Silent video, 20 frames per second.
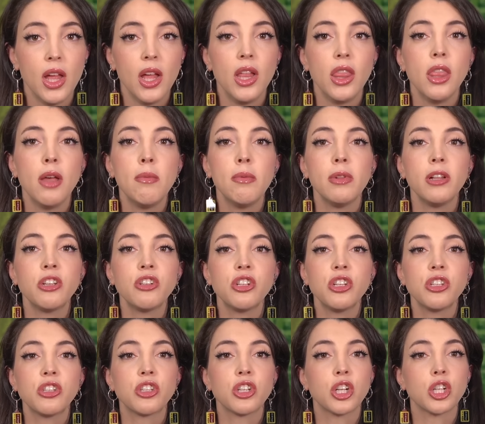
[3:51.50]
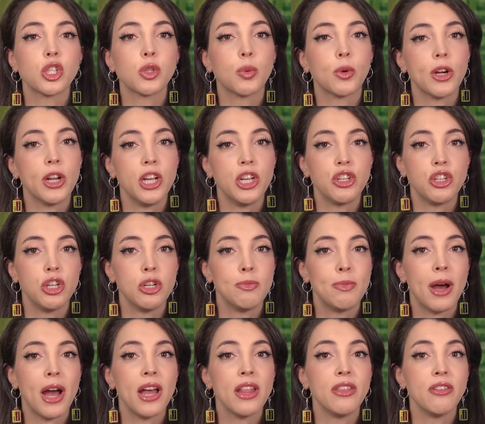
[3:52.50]
The malicious certs were issued
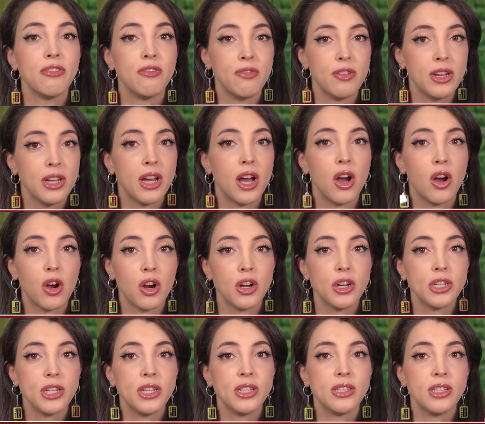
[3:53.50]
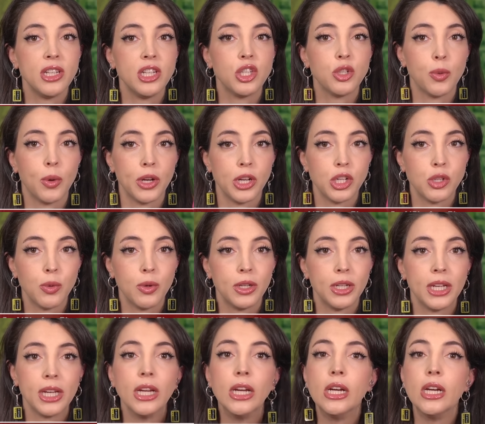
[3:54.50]
by the FINA RDC
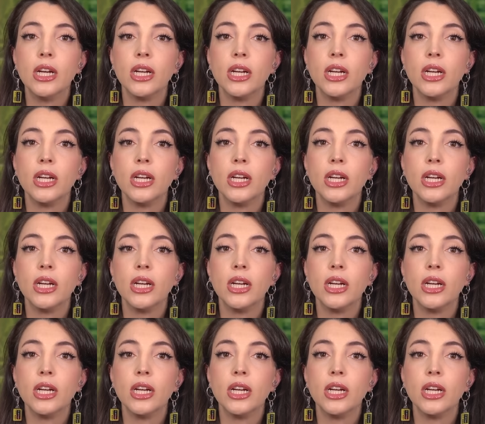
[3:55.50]
2020,